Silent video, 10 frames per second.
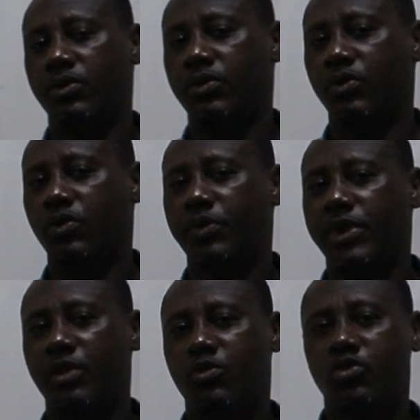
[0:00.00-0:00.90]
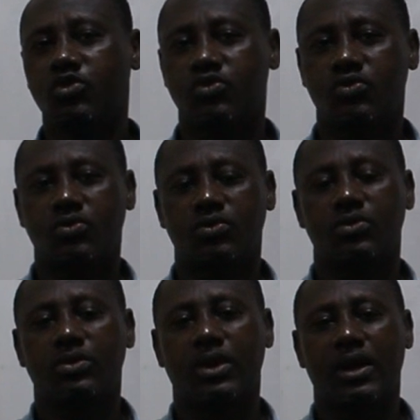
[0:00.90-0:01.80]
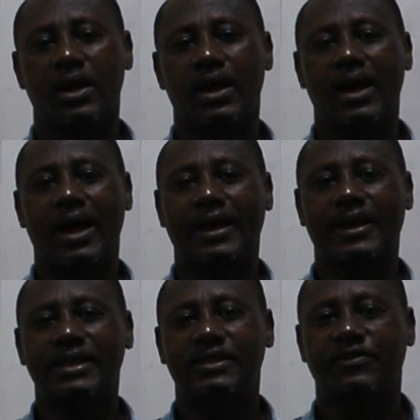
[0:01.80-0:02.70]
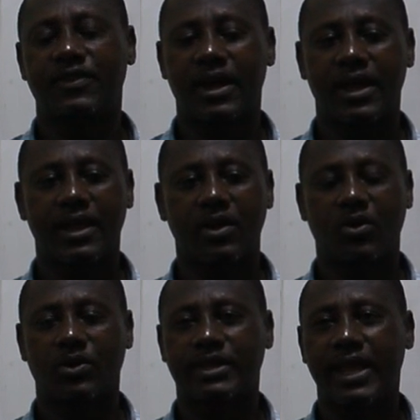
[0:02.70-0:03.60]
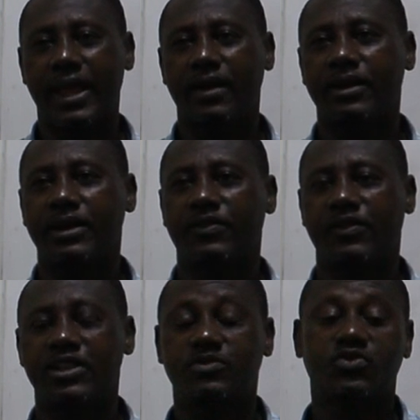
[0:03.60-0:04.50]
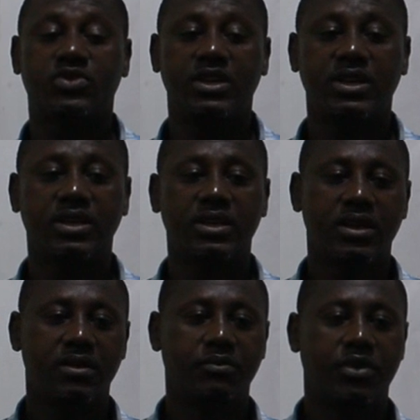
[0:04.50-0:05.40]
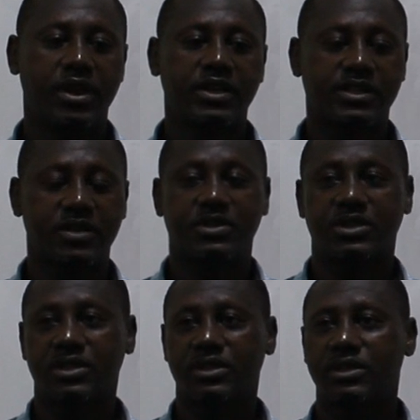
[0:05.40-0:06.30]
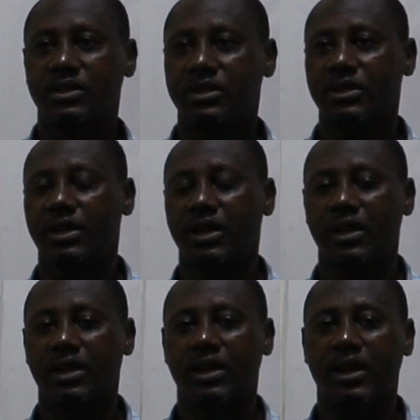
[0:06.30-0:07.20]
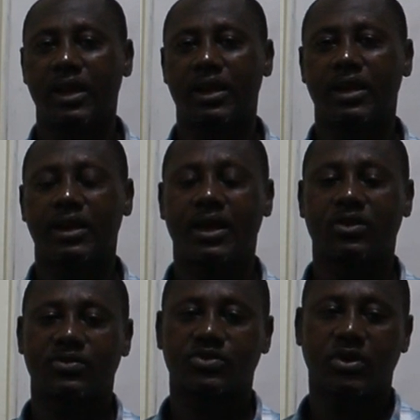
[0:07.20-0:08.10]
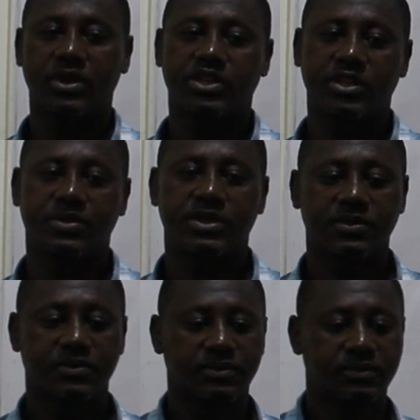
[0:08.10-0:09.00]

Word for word: you will be able to identify or tell the difference between plane shapes and then that of solid shapes